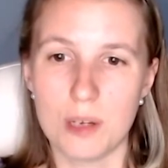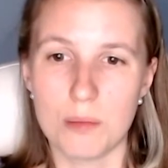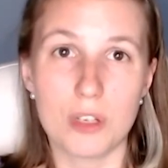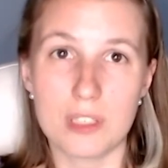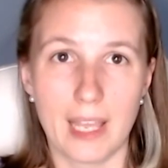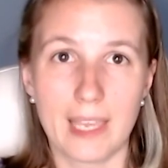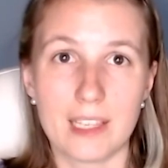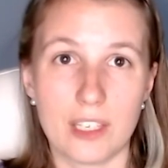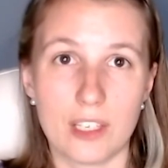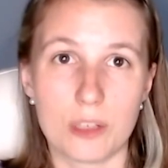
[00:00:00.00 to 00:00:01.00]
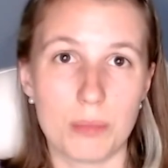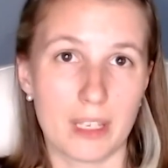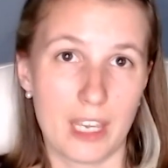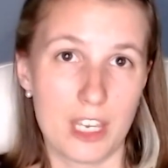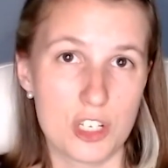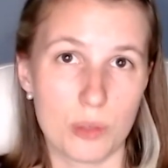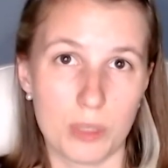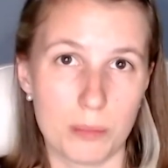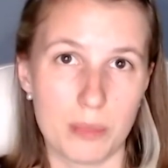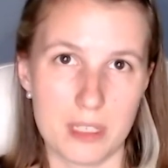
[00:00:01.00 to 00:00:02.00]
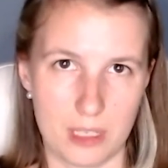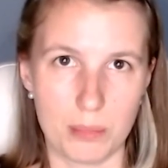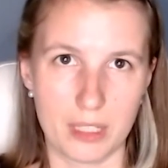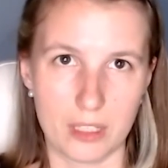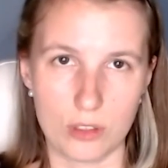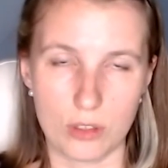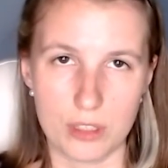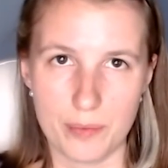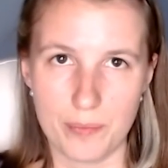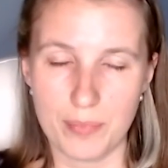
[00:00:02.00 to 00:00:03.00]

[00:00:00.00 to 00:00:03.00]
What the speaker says: Most likely your application will be simply ignored.